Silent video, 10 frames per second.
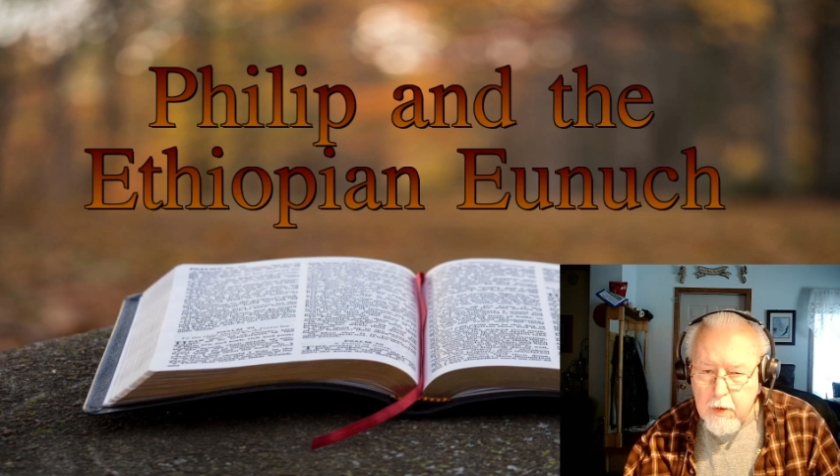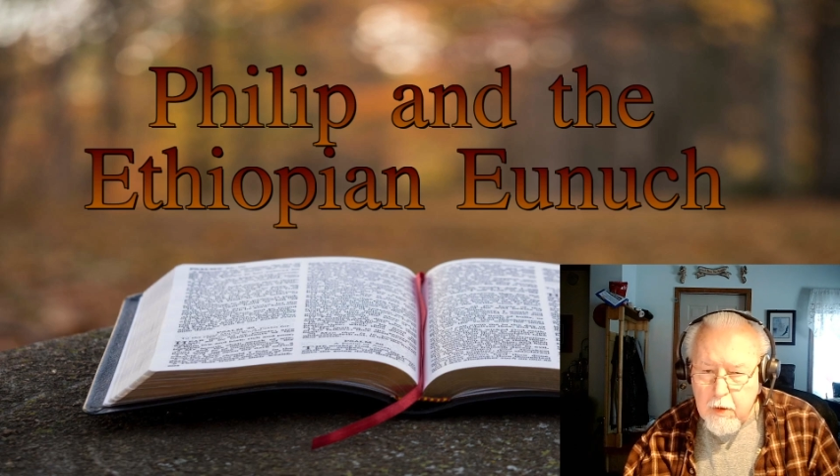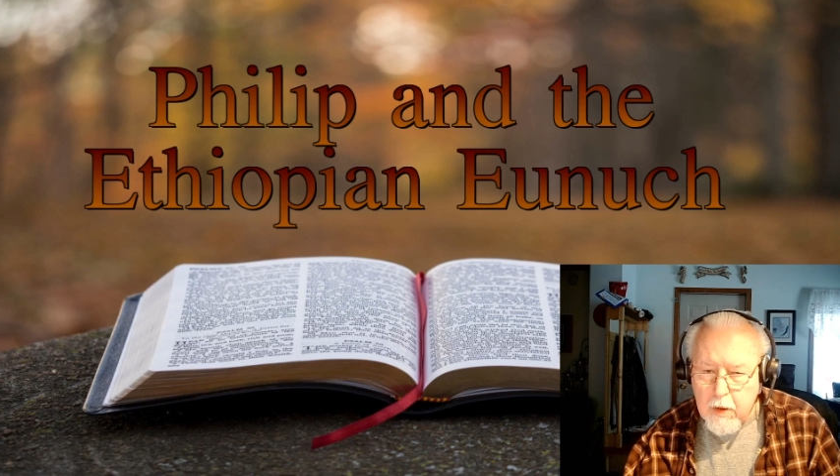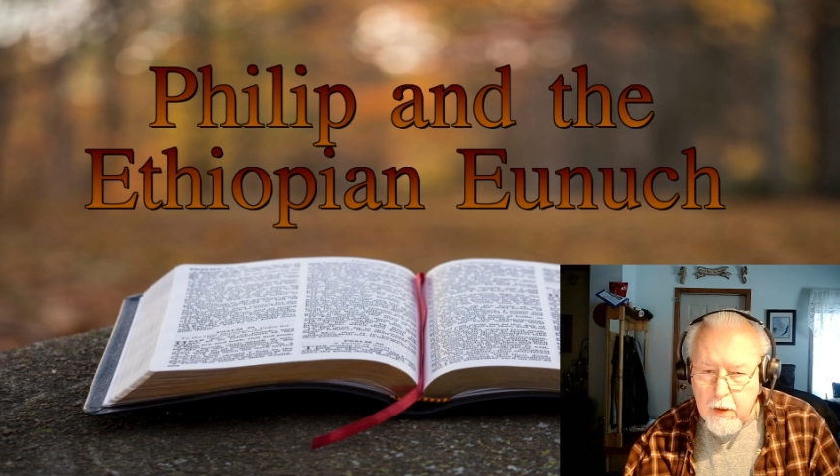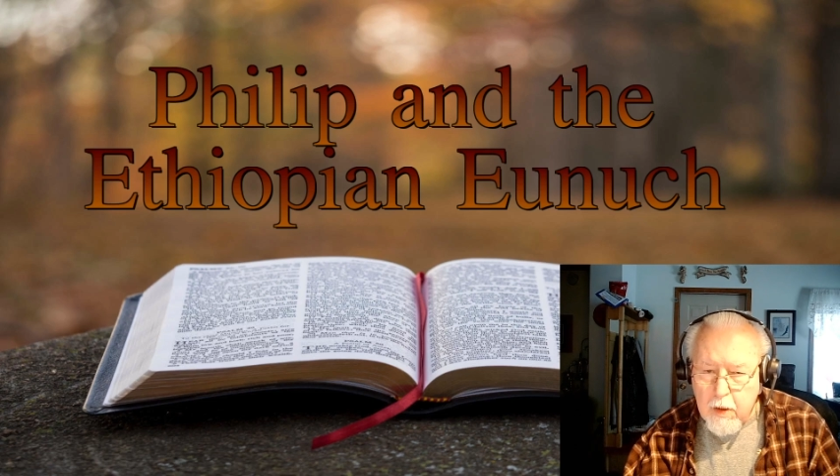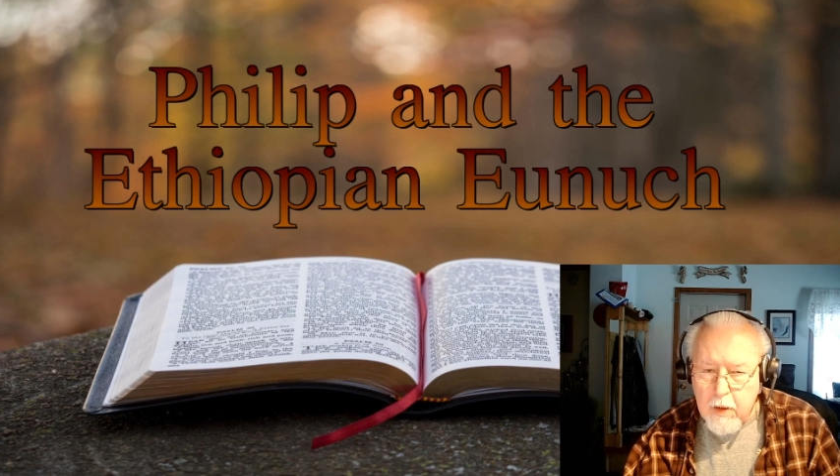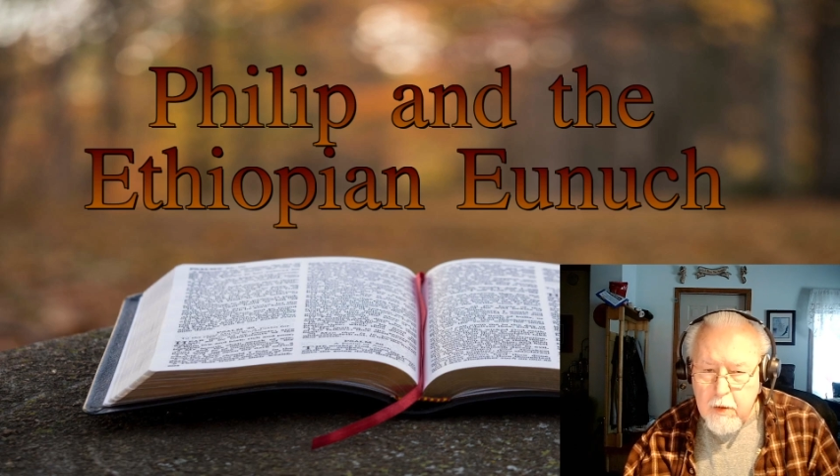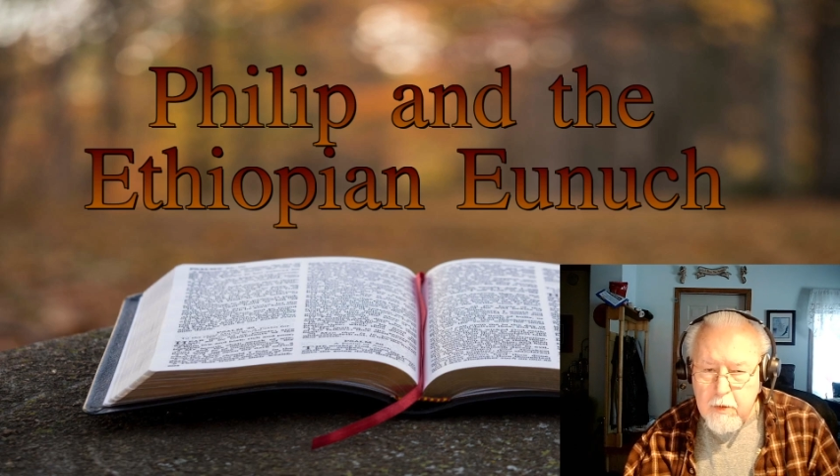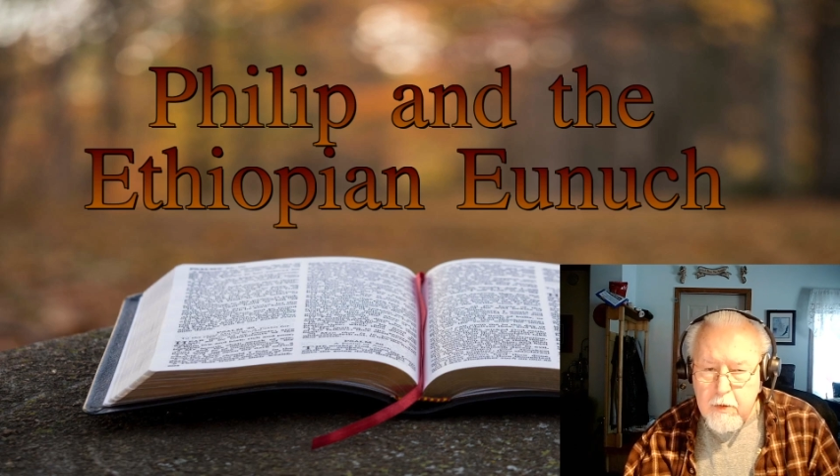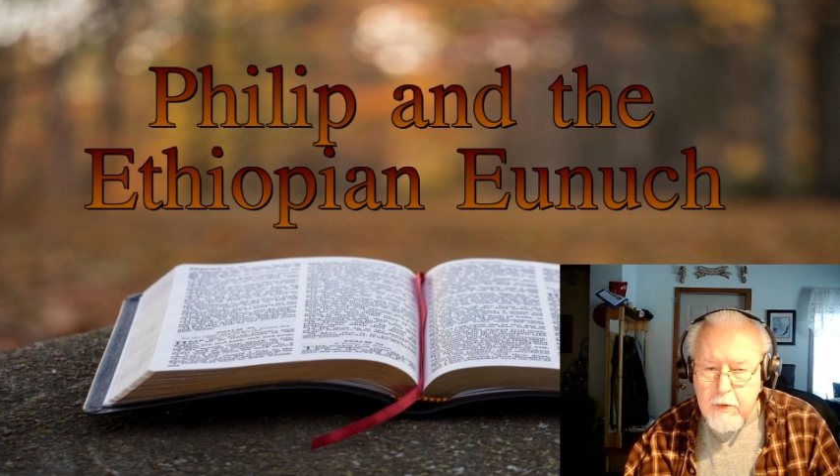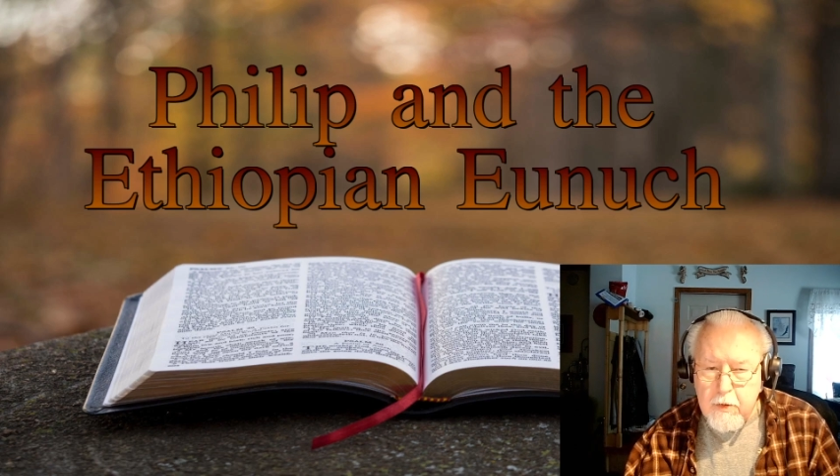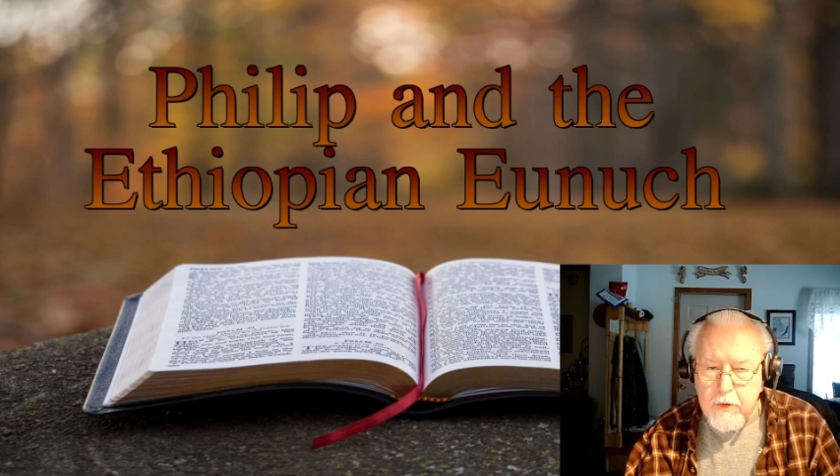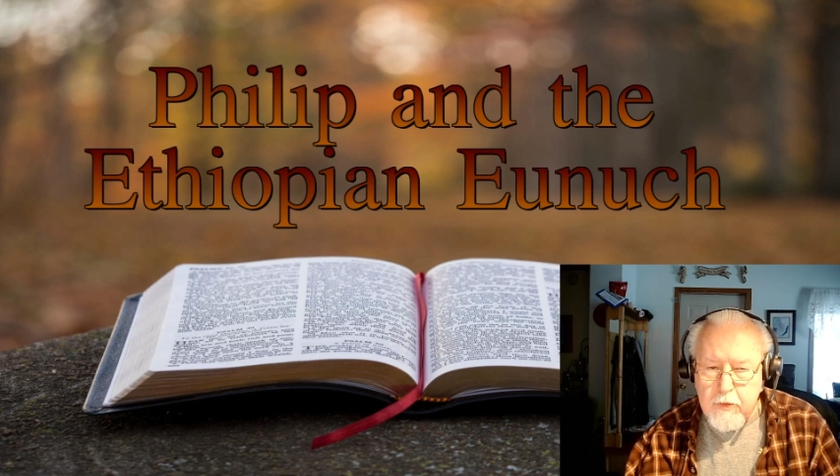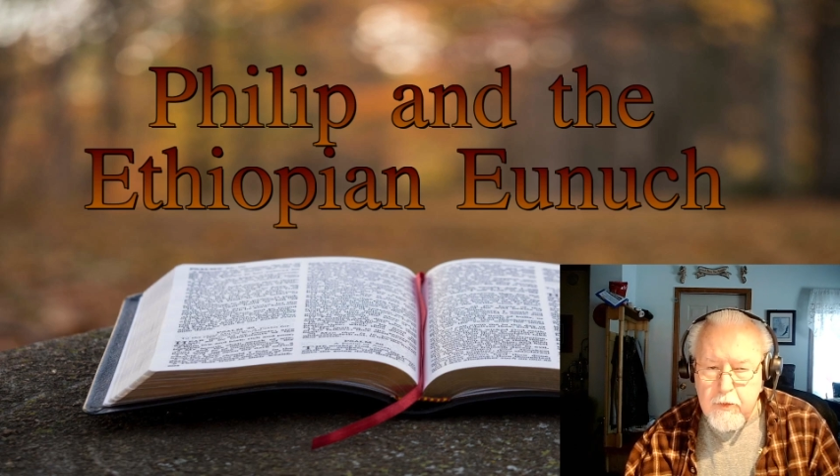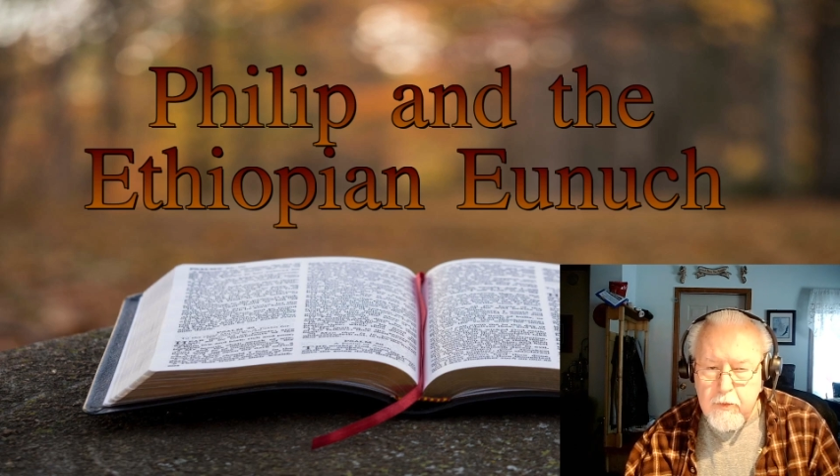uh,
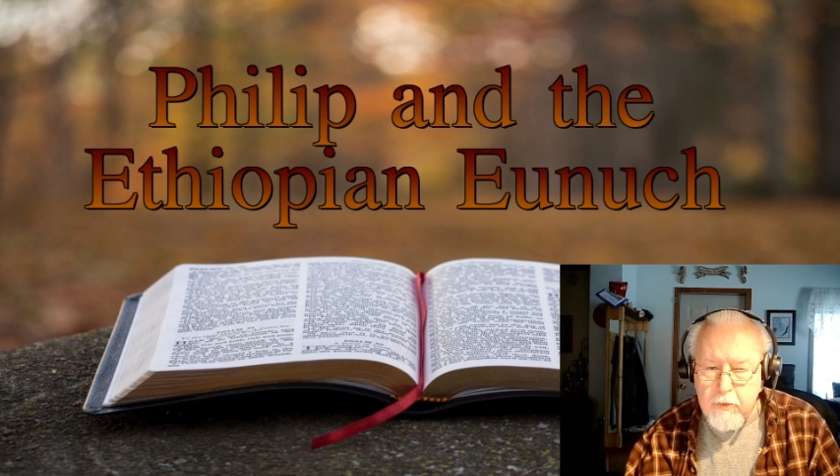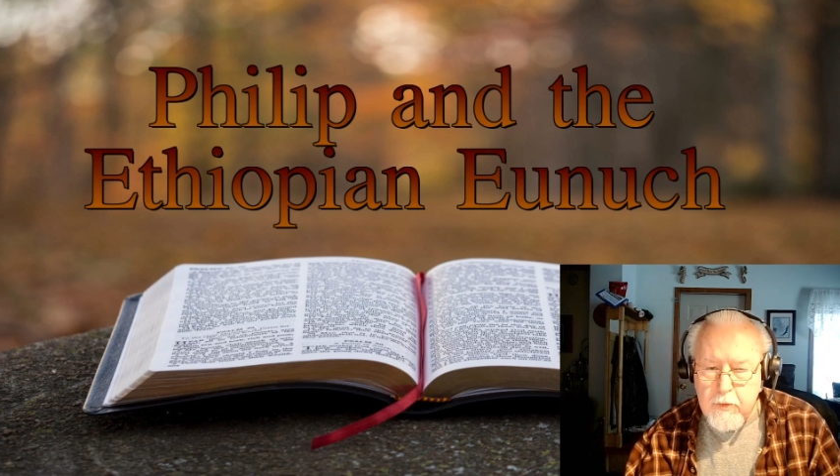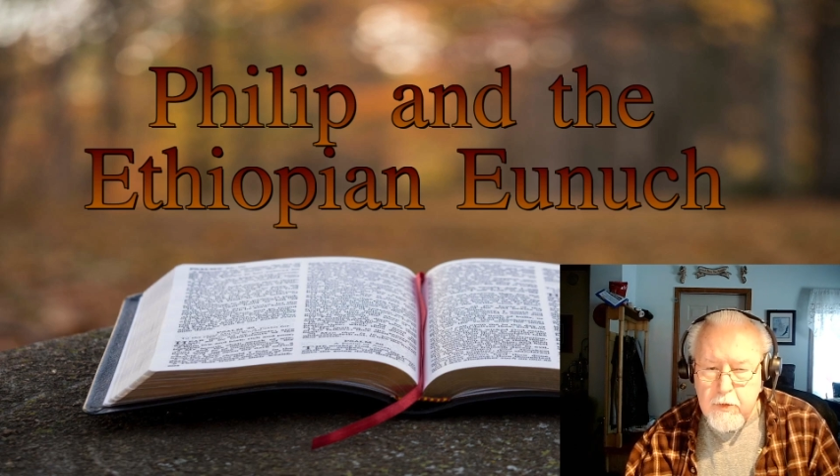to